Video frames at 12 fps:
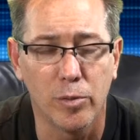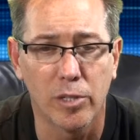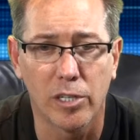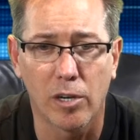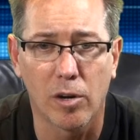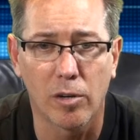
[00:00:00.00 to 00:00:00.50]

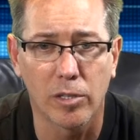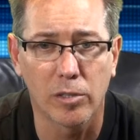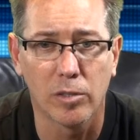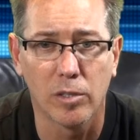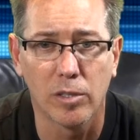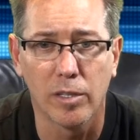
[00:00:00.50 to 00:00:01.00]
doing an
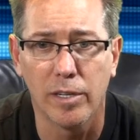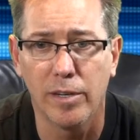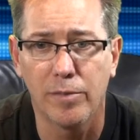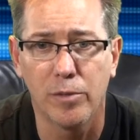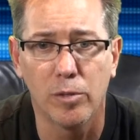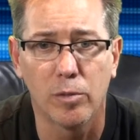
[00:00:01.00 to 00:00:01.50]
article,
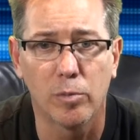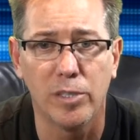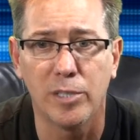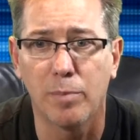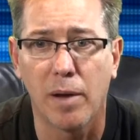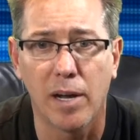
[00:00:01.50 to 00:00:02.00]
if you're
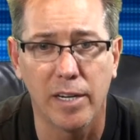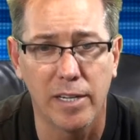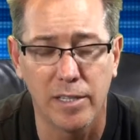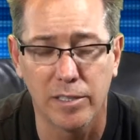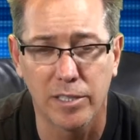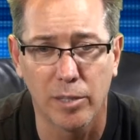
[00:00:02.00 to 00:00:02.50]

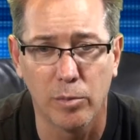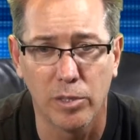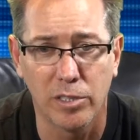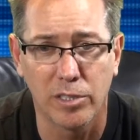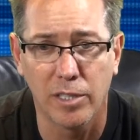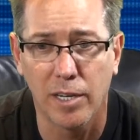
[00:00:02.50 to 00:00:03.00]
responding to
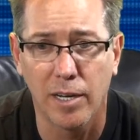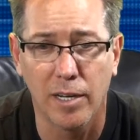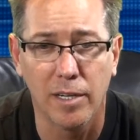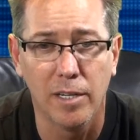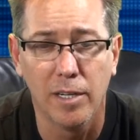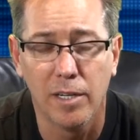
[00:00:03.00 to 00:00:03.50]
someone's
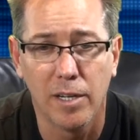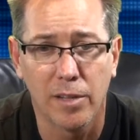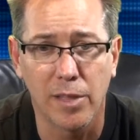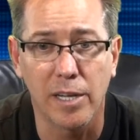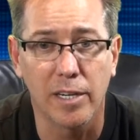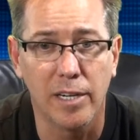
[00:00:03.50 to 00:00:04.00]
uh,
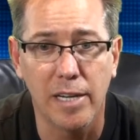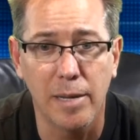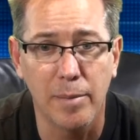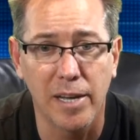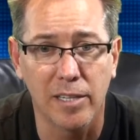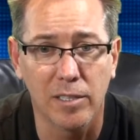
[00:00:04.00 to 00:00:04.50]
thing in an
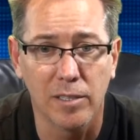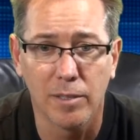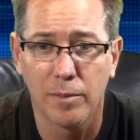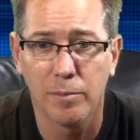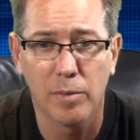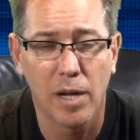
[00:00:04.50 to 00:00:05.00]
email,
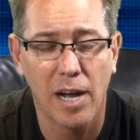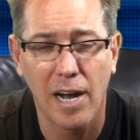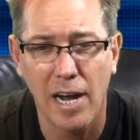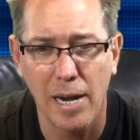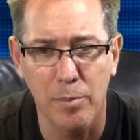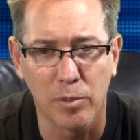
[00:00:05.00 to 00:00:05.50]

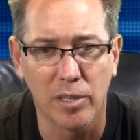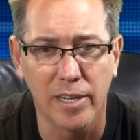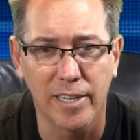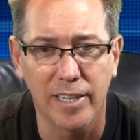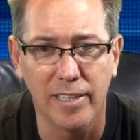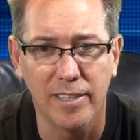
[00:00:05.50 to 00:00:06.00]

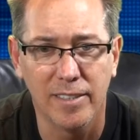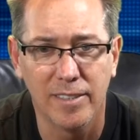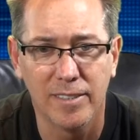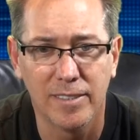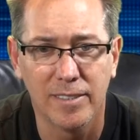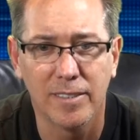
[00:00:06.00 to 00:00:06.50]
hyperlink it
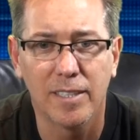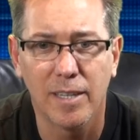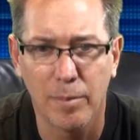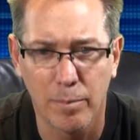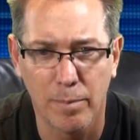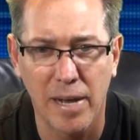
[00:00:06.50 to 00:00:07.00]

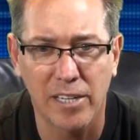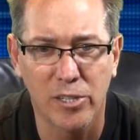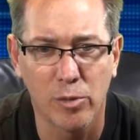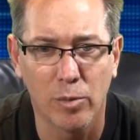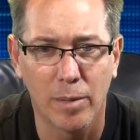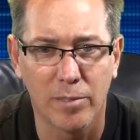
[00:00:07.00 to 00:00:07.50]
back
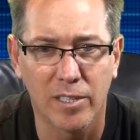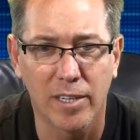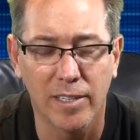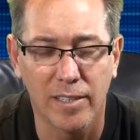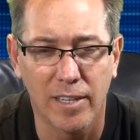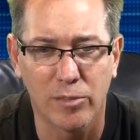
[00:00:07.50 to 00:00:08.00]
to your
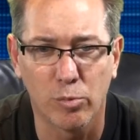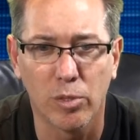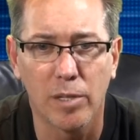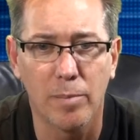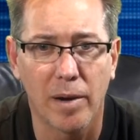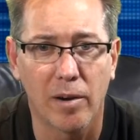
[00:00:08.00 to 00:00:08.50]
website. That's
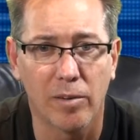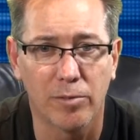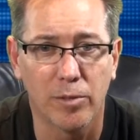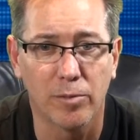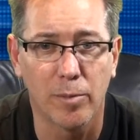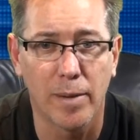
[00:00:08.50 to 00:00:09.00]
really
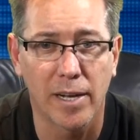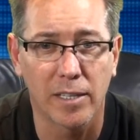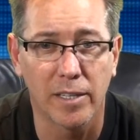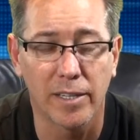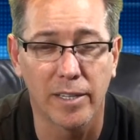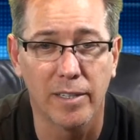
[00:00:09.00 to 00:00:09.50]
powerful for
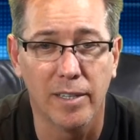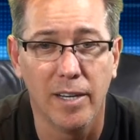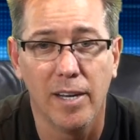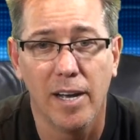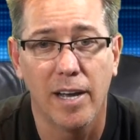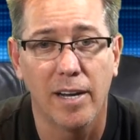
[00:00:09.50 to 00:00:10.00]
backlinking.
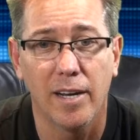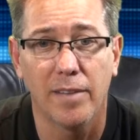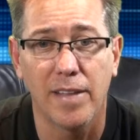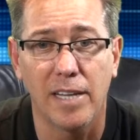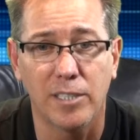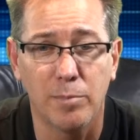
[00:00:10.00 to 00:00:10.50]
And
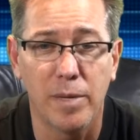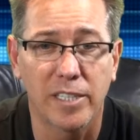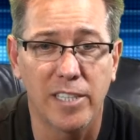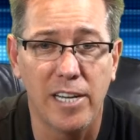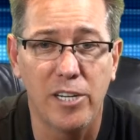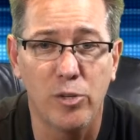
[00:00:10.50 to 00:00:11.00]
uh, that's
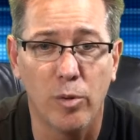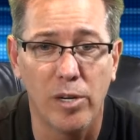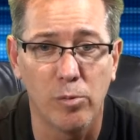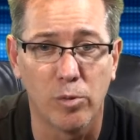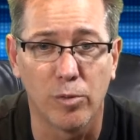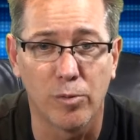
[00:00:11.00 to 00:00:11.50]
Mick's
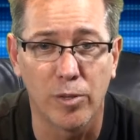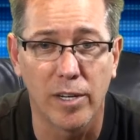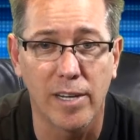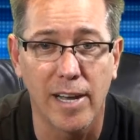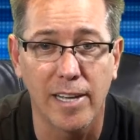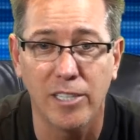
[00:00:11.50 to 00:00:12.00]
80-20 rule for
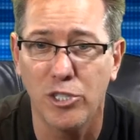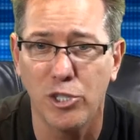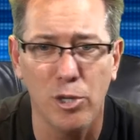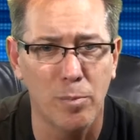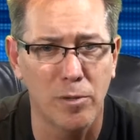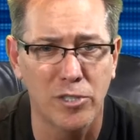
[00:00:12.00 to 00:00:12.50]
the day.
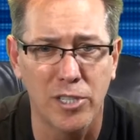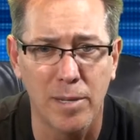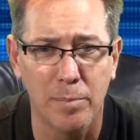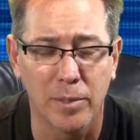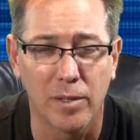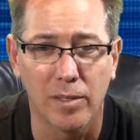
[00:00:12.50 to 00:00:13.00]
Super
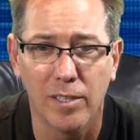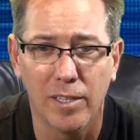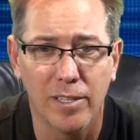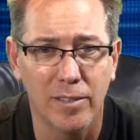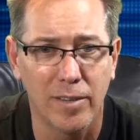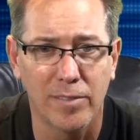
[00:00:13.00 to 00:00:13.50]
simple.
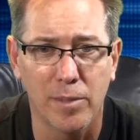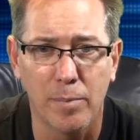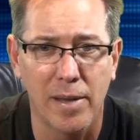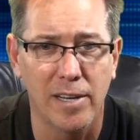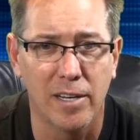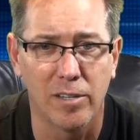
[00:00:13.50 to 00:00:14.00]
You don't have to
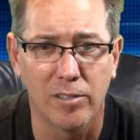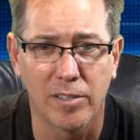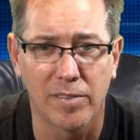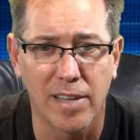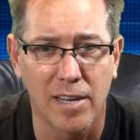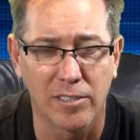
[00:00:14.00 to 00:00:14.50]
pay hundreds
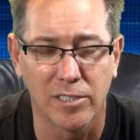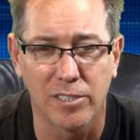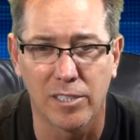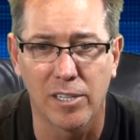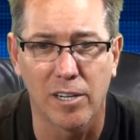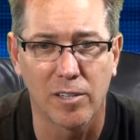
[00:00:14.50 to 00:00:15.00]
of
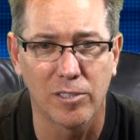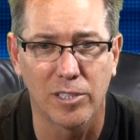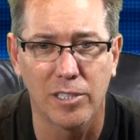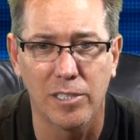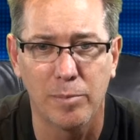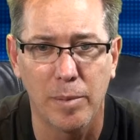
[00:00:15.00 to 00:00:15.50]
thousands of dollars
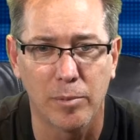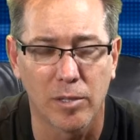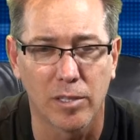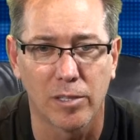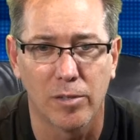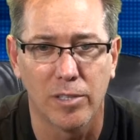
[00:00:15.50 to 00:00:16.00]
to these people
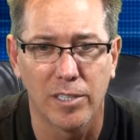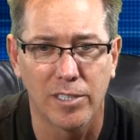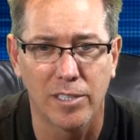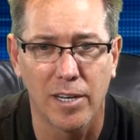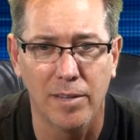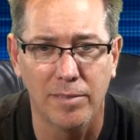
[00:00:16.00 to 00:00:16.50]
to learn
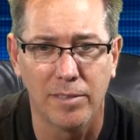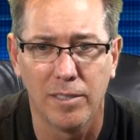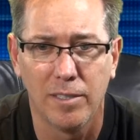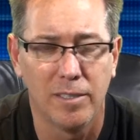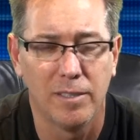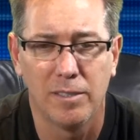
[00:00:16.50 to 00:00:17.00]
this stuff.
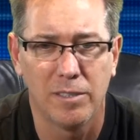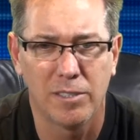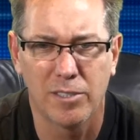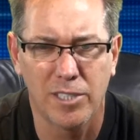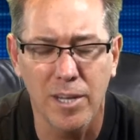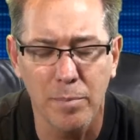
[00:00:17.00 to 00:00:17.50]

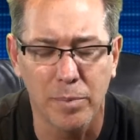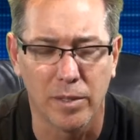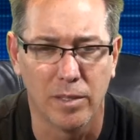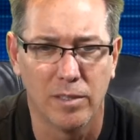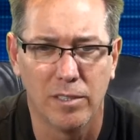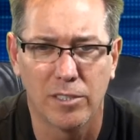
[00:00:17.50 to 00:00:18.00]
It's
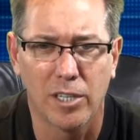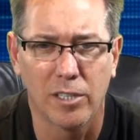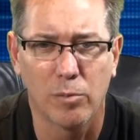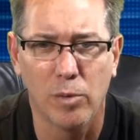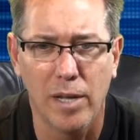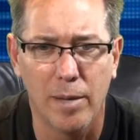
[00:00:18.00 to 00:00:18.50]
simple. It's
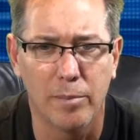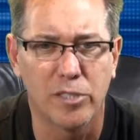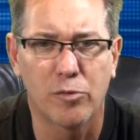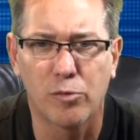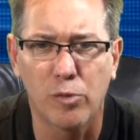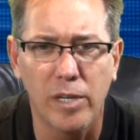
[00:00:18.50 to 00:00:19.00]
on the web.
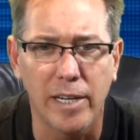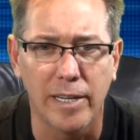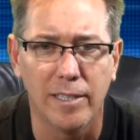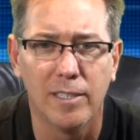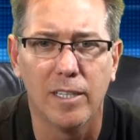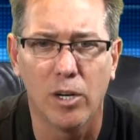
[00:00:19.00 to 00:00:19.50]
It's
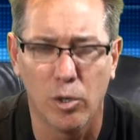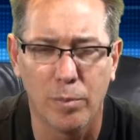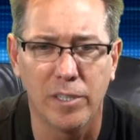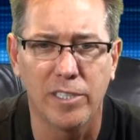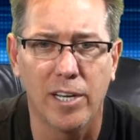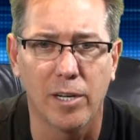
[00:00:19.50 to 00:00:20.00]
free. I hope
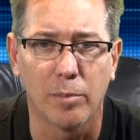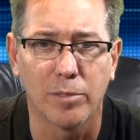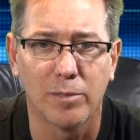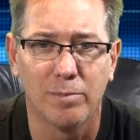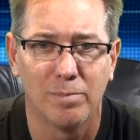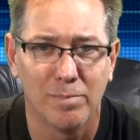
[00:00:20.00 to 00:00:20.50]
this
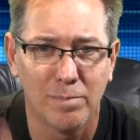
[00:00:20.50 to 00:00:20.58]
helps.